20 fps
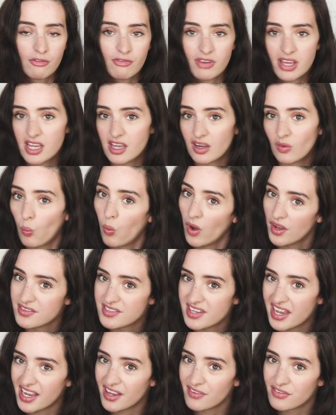vegan one
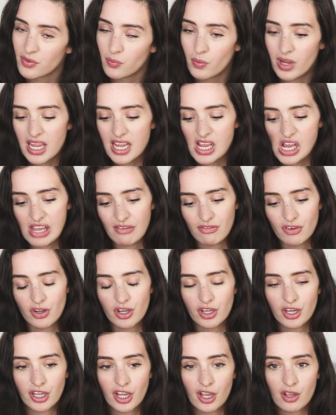day of the week, if you're
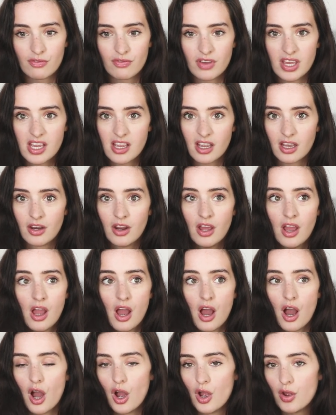gonna go vegan
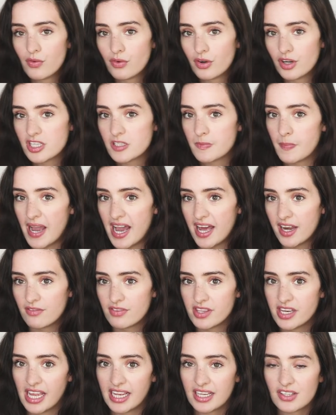over a span of
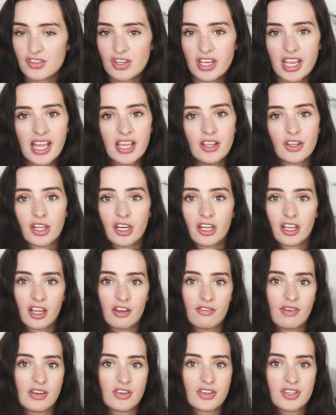the next year, you're gonna
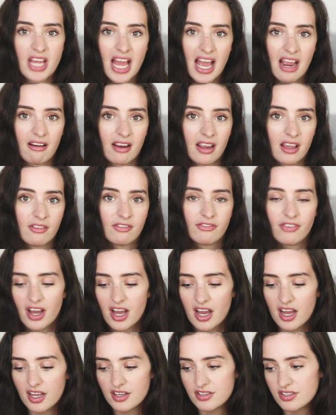go vegetarian
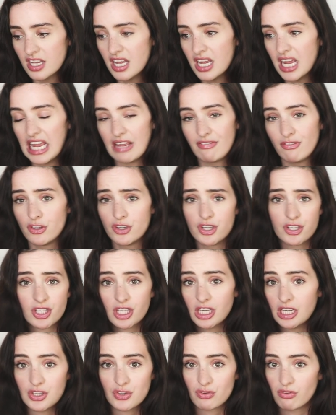first, if you're just
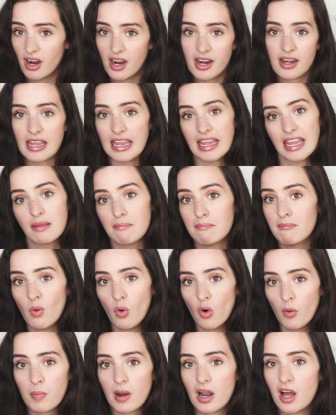gonna try and eat
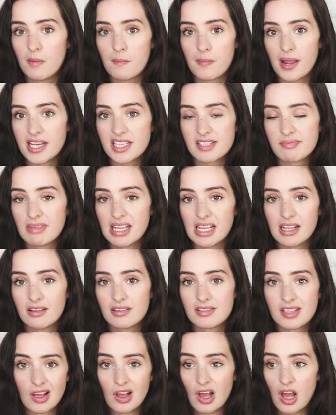more plant-based
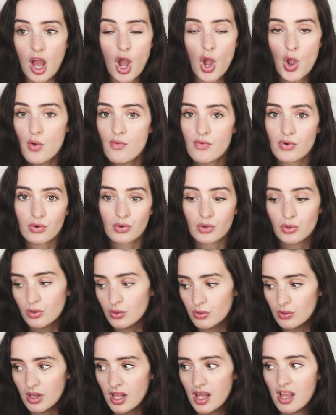meals
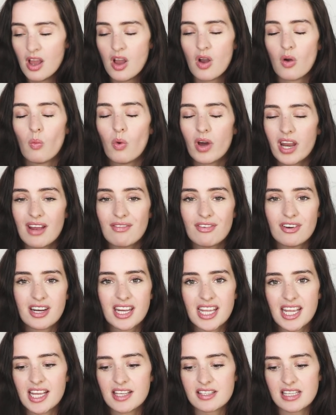overall, whatever
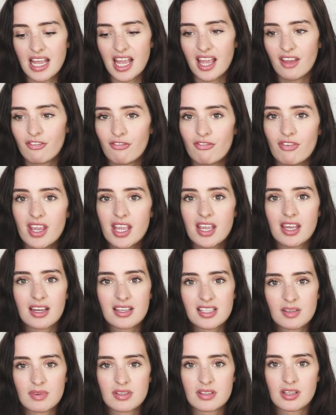it is, if
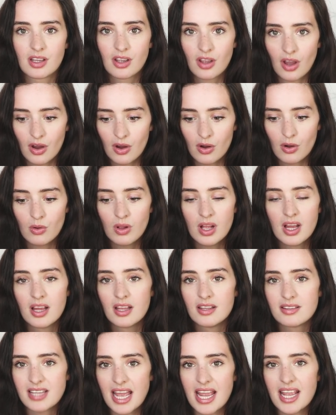veganism is the goal,
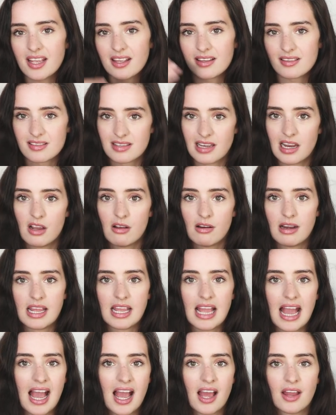take it
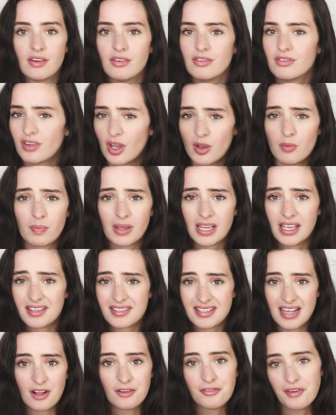slowly and don't beat
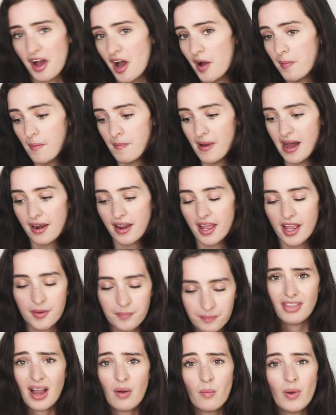yourself up about
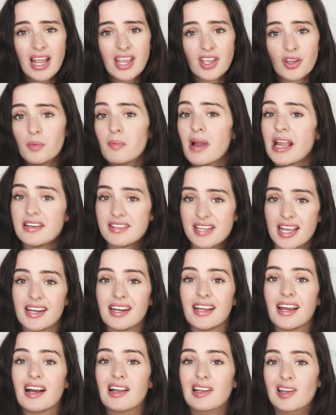it. That way you'll
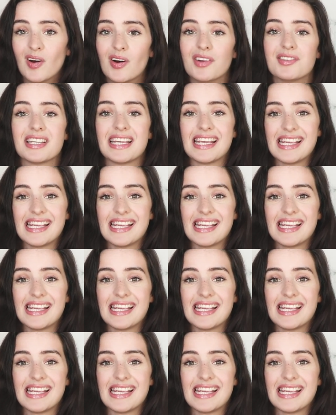maintain it a lot